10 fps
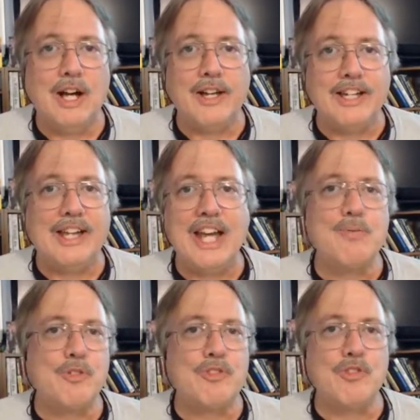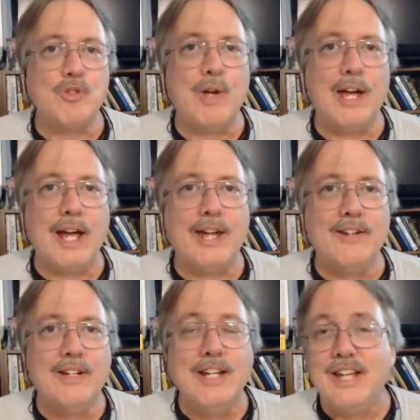engagements that you had
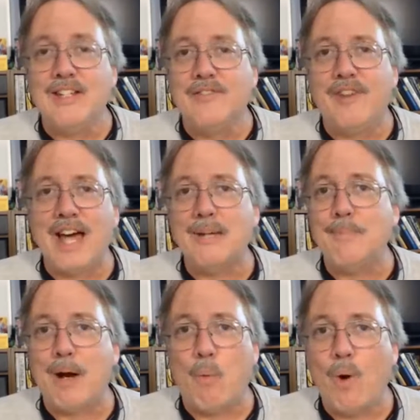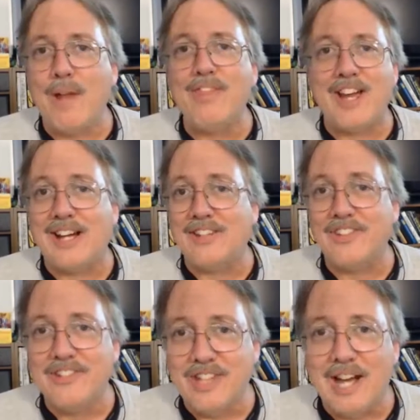and divide it by
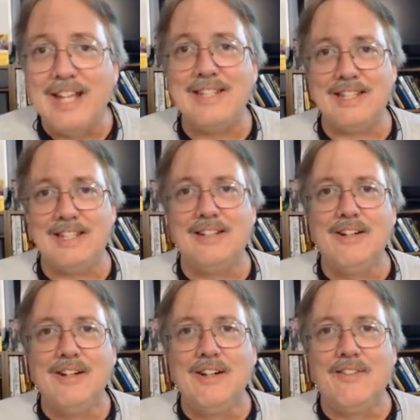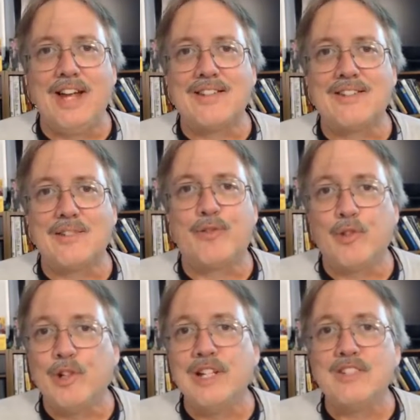1,090. That's the
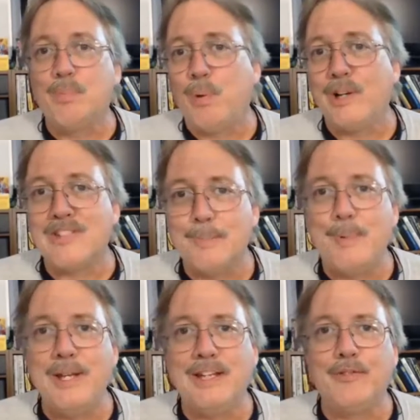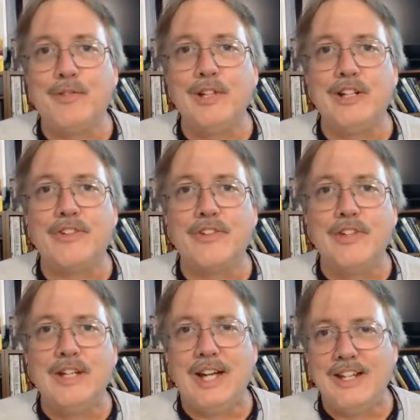friends plus the pending friends.
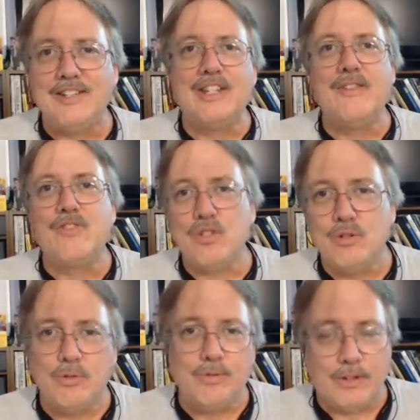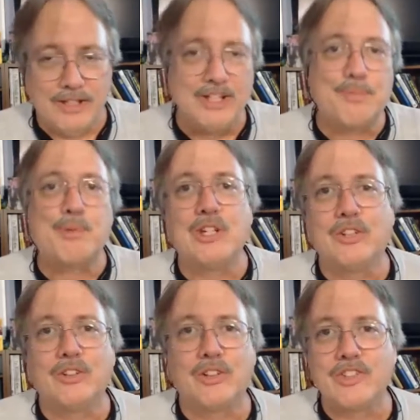And this gives you, in this
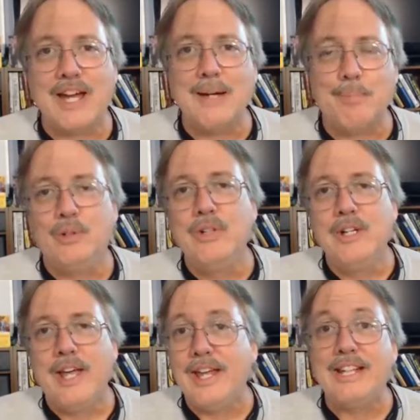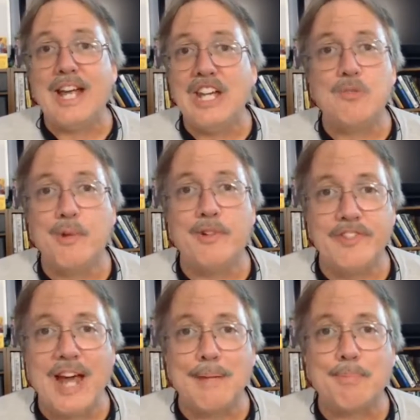particular example, an engagement of
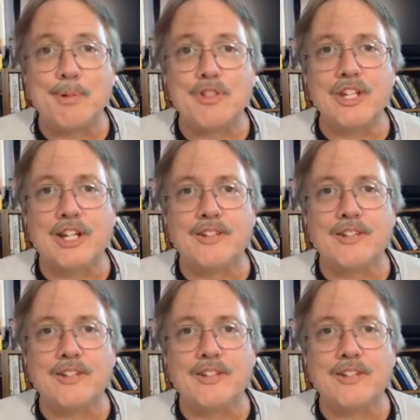9%.